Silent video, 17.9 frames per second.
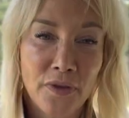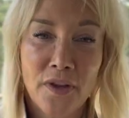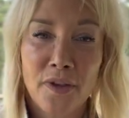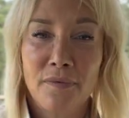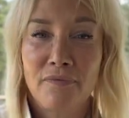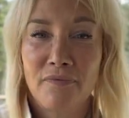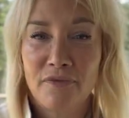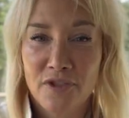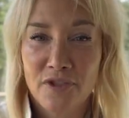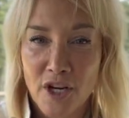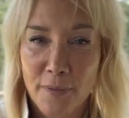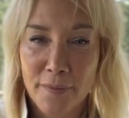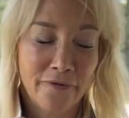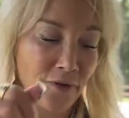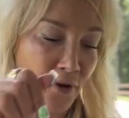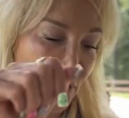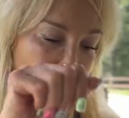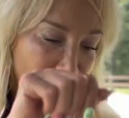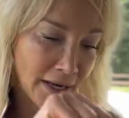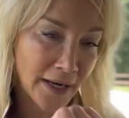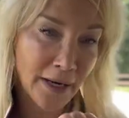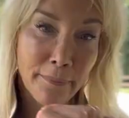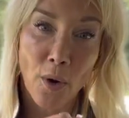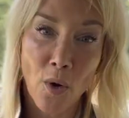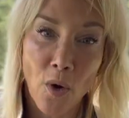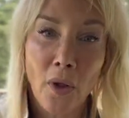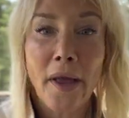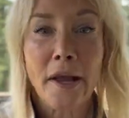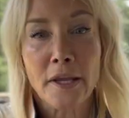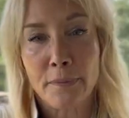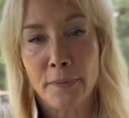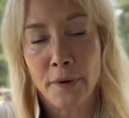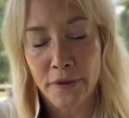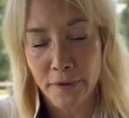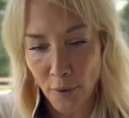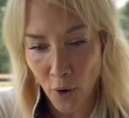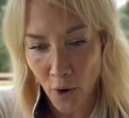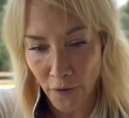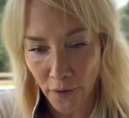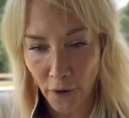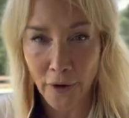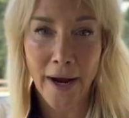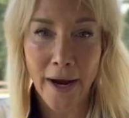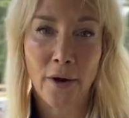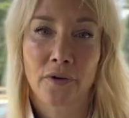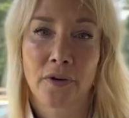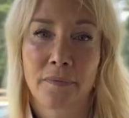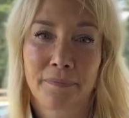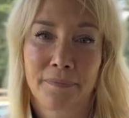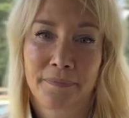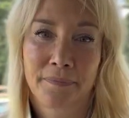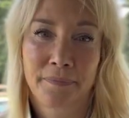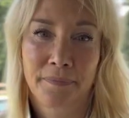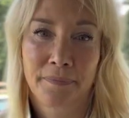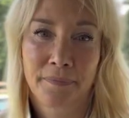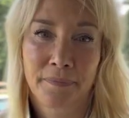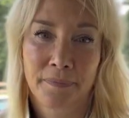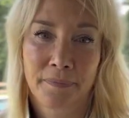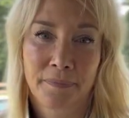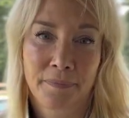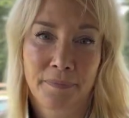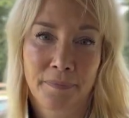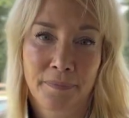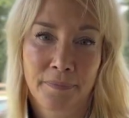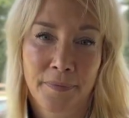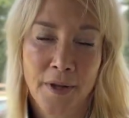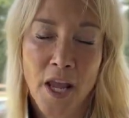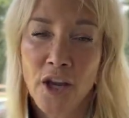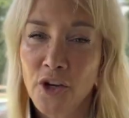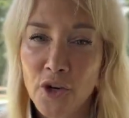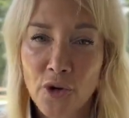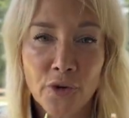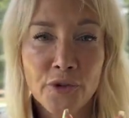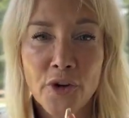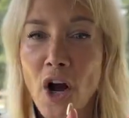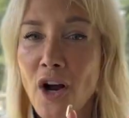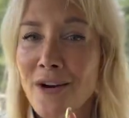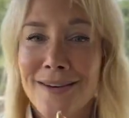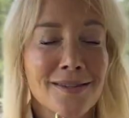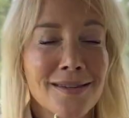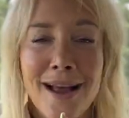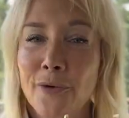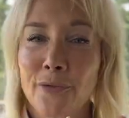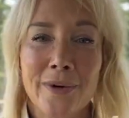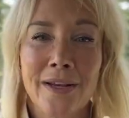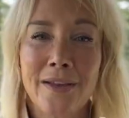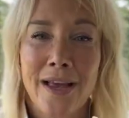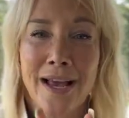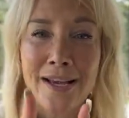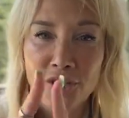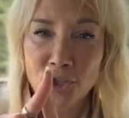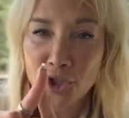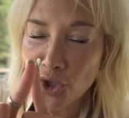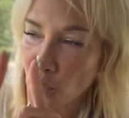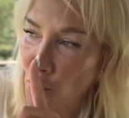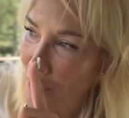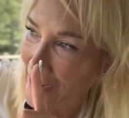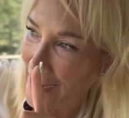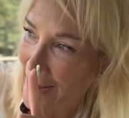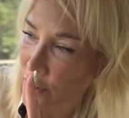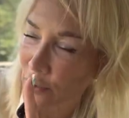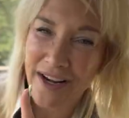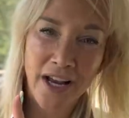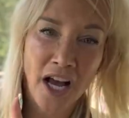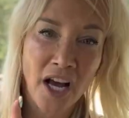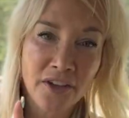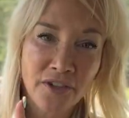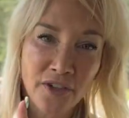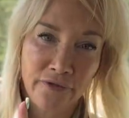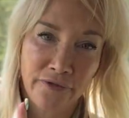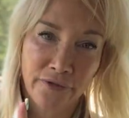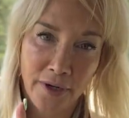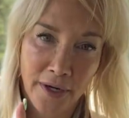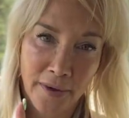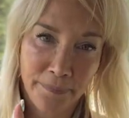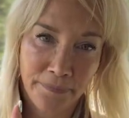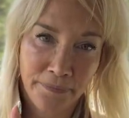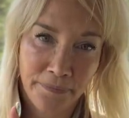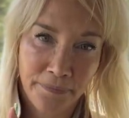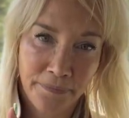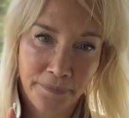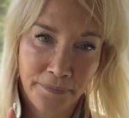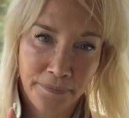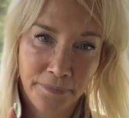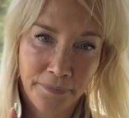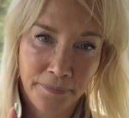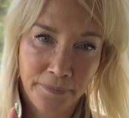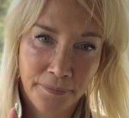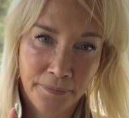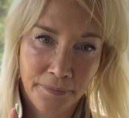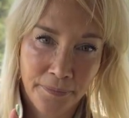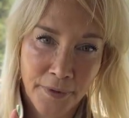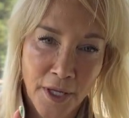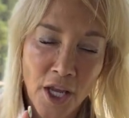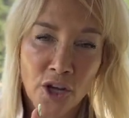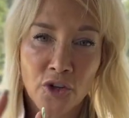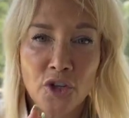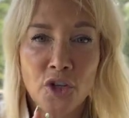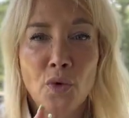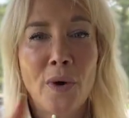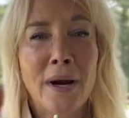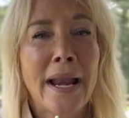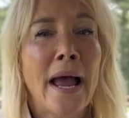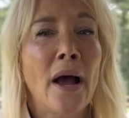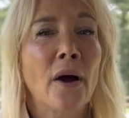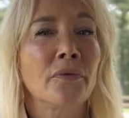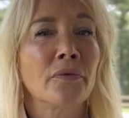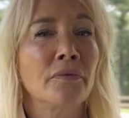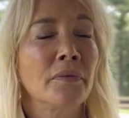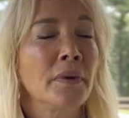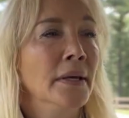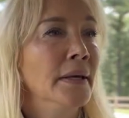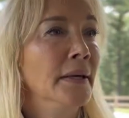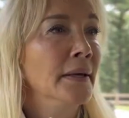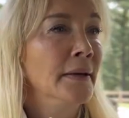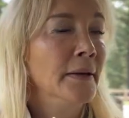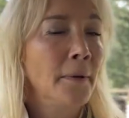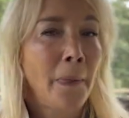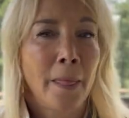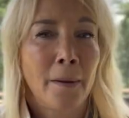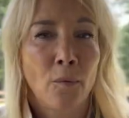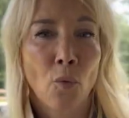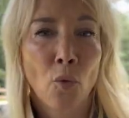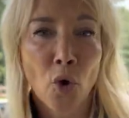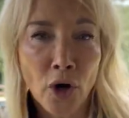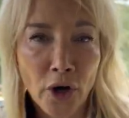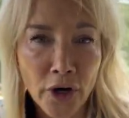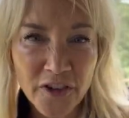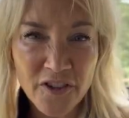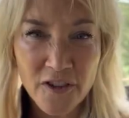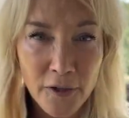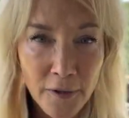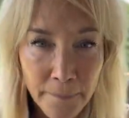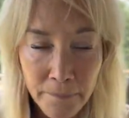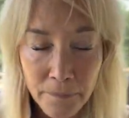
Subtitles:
the scoop of food in a bowl and you put the bowl on the ground. Your dog does not realize you went out and hunted for him. You went out and worked,